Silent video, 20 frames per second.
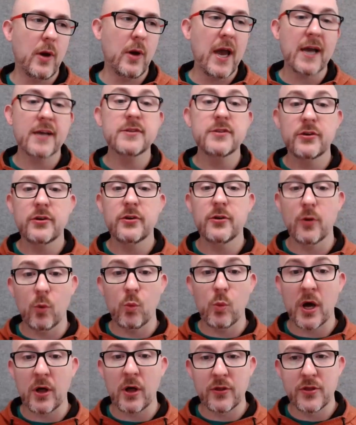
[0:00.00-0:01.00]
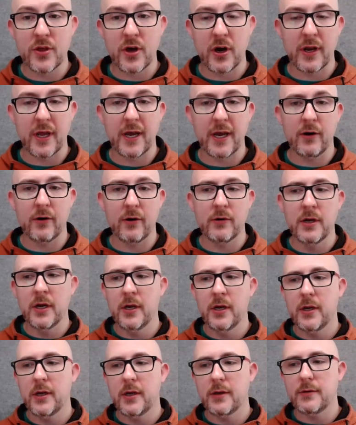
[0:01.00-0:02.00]
Execute a well thought out
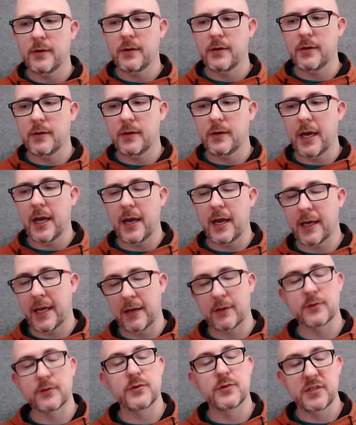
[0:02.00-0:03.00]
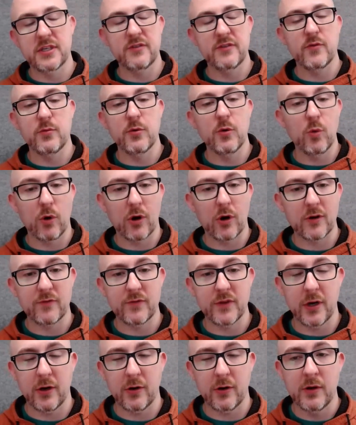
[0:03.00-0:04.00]
accounts receivable
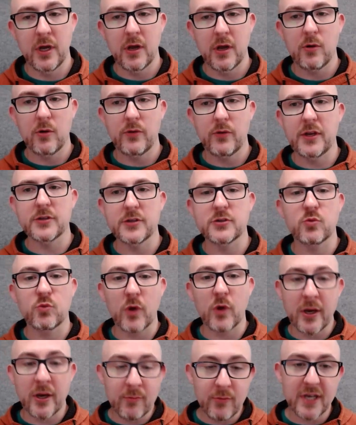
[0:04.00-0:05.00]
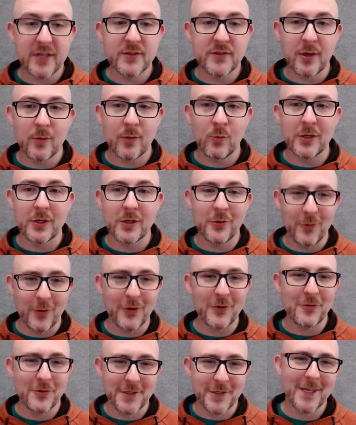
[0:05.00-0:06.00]
workflow that is run by someone who
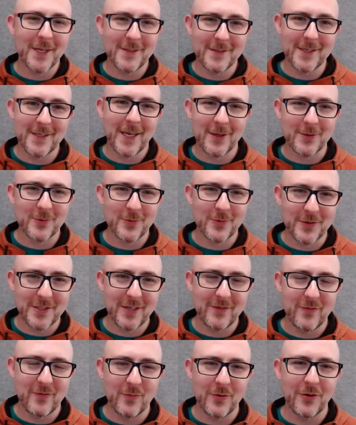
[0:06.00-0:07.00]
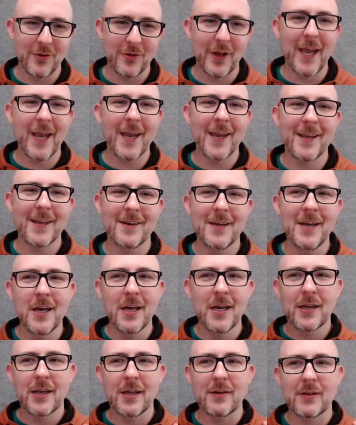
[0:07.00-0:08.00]
understands accounts receivable and
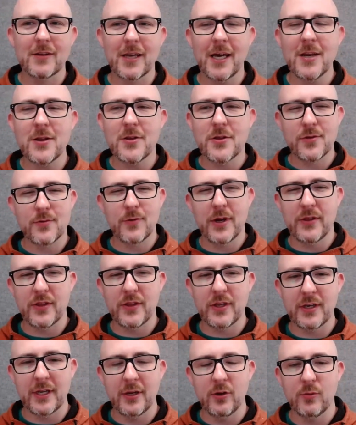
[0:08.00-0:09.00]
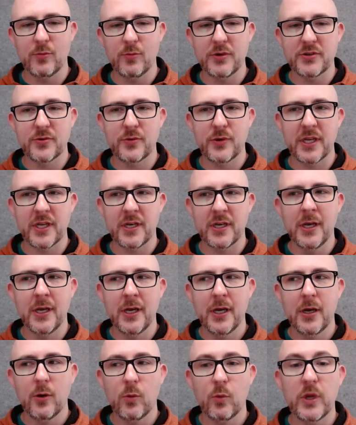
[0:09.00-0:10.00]
can kind of thread the needle between
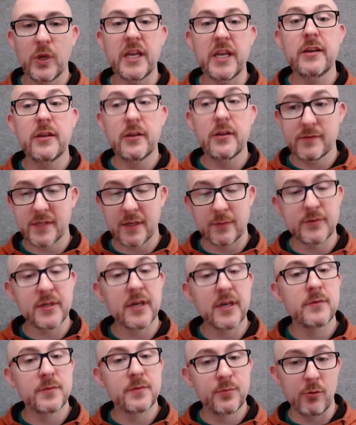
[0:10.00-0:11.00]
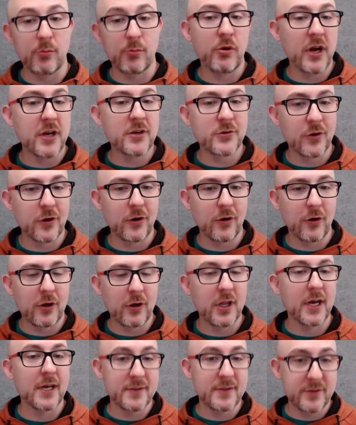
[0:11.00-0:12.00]
we need to sometimes put pressure on our
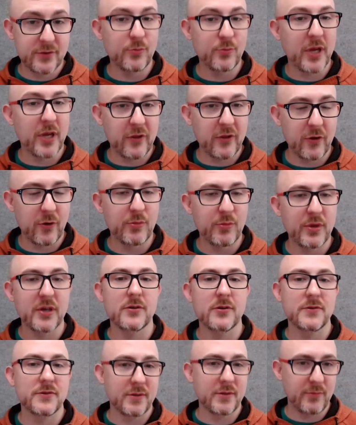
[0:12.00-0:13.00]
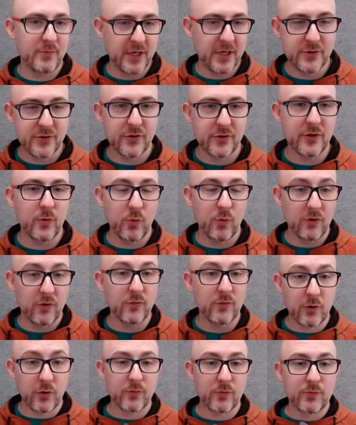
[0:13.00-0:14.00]
clients to pay their bills and make sure that we're
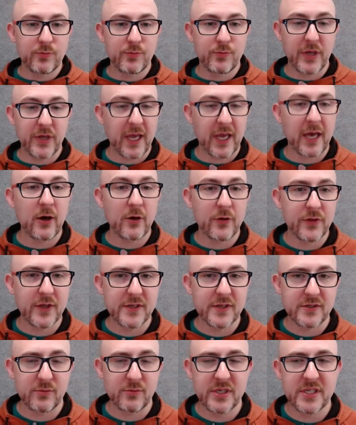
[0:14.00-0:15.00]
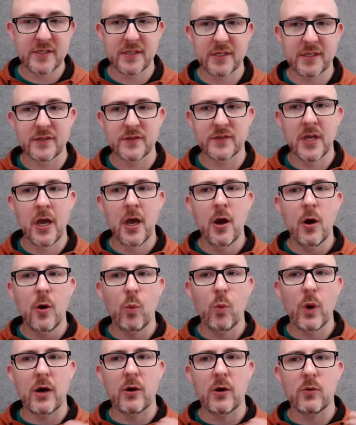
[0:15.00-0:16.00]
being healthy as a business
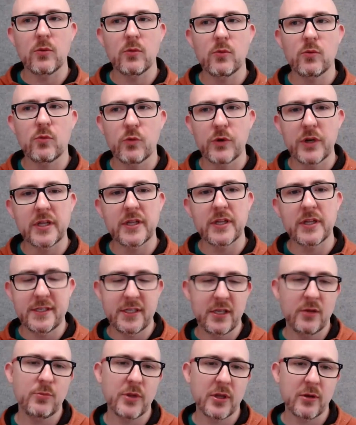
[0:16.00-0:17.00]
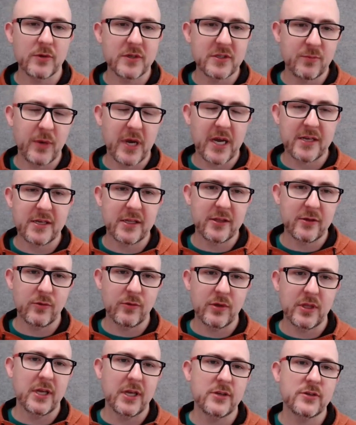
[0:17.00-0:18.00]
while really deeply respecting the
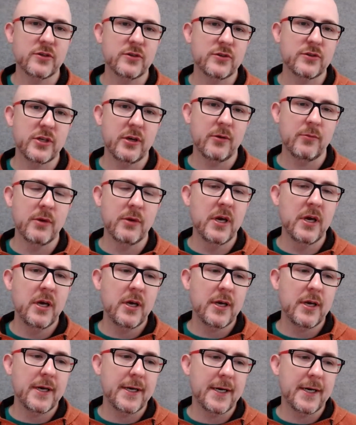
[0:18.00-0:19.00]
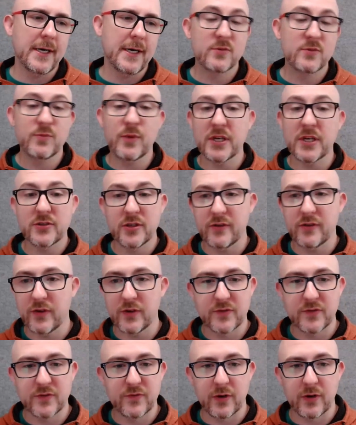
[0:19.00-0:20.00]
relationship, especially
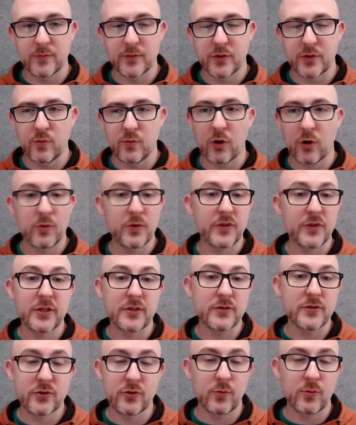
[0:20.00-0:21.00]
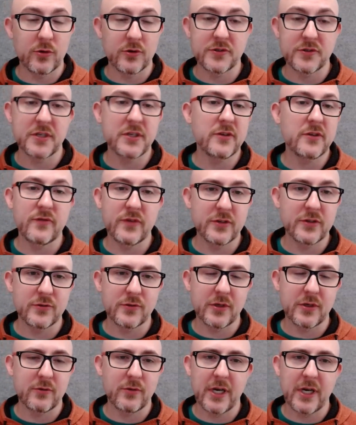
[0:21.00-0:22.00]
those firms who work with consumers
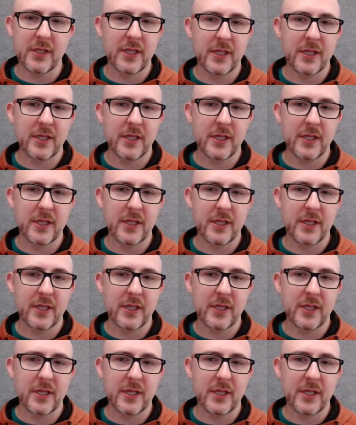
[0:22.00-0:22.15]
individually, right?